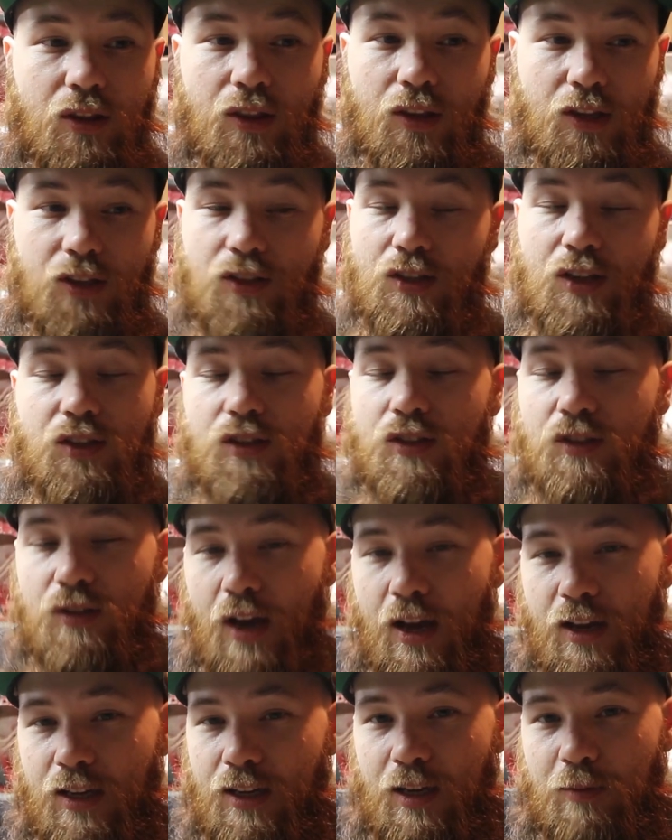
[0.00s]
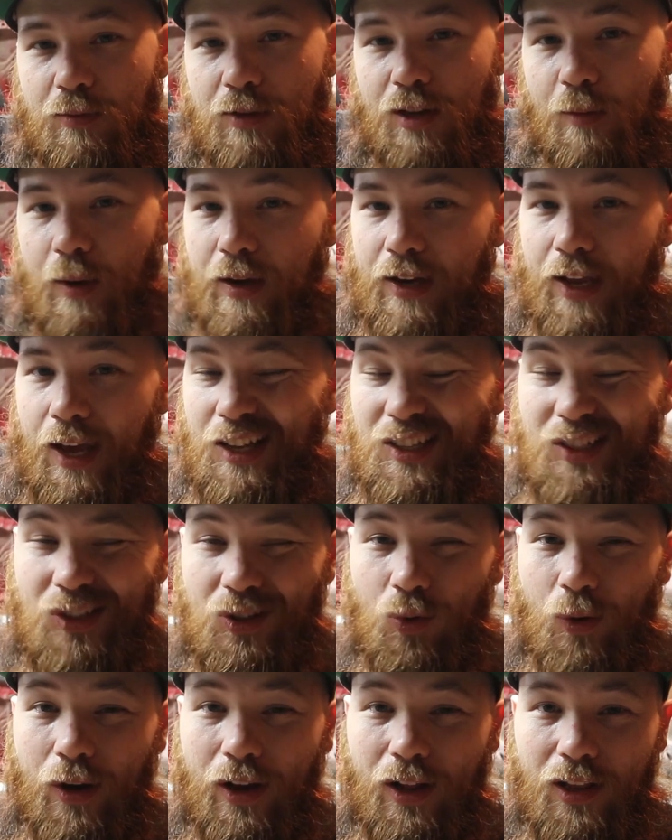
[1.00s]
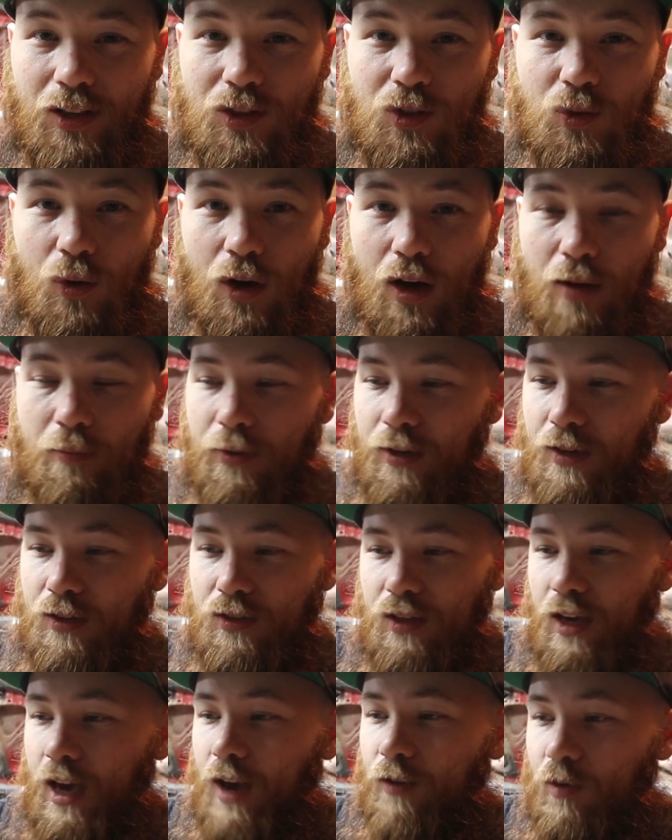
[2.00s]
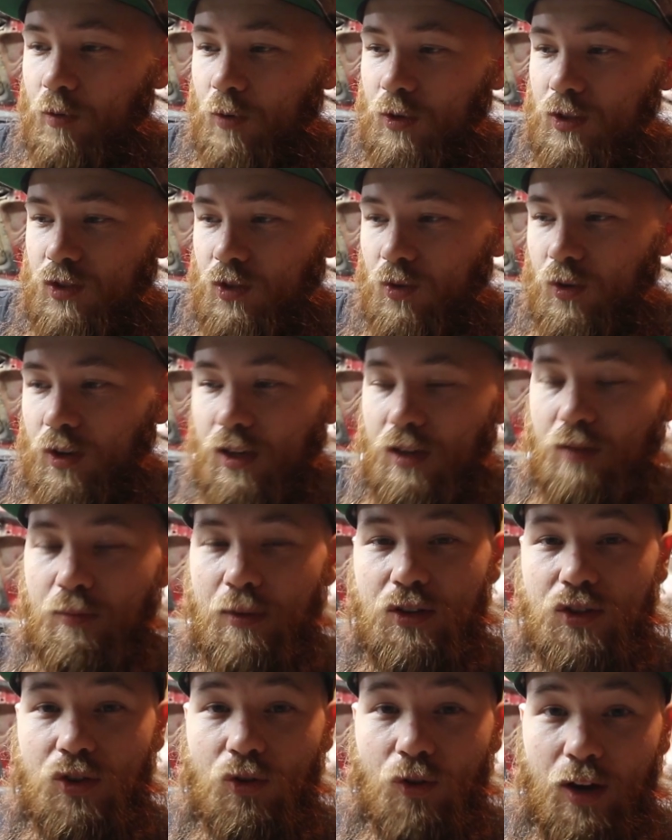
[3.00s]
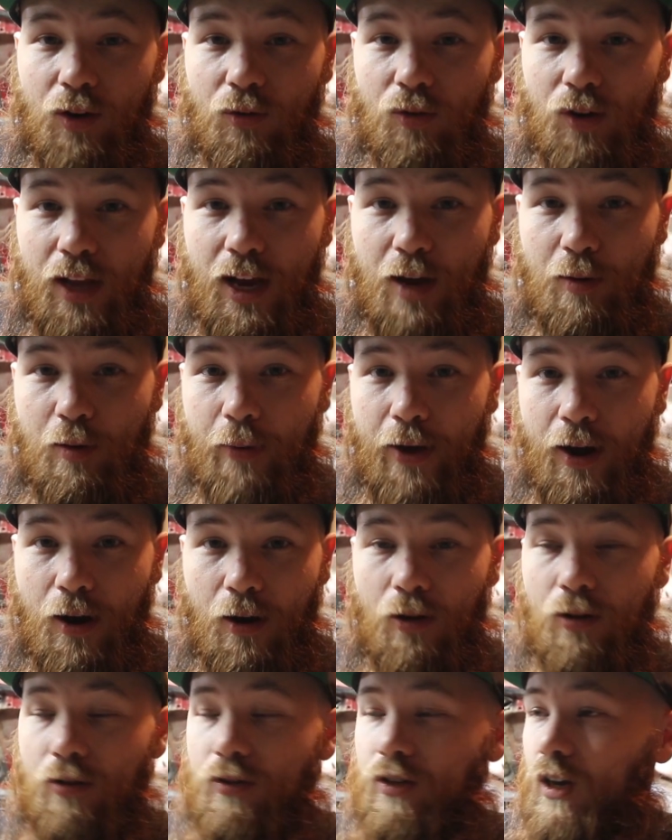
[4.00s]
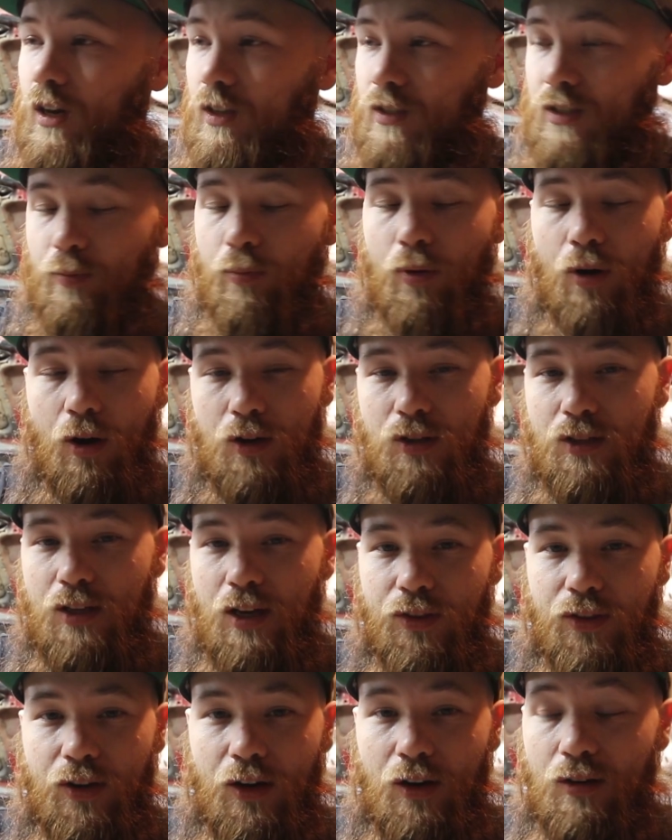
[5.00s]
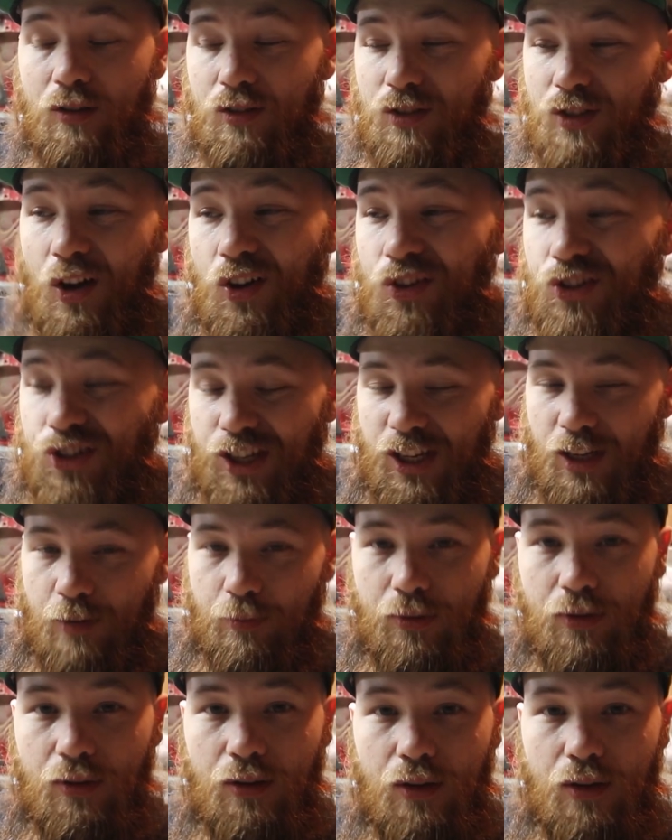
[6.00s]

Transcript: It's, as I keep telling my dad, it's the new LS swap, because everyone's doing it. It makes great reliable power, tons of parts out there. It's all cheap.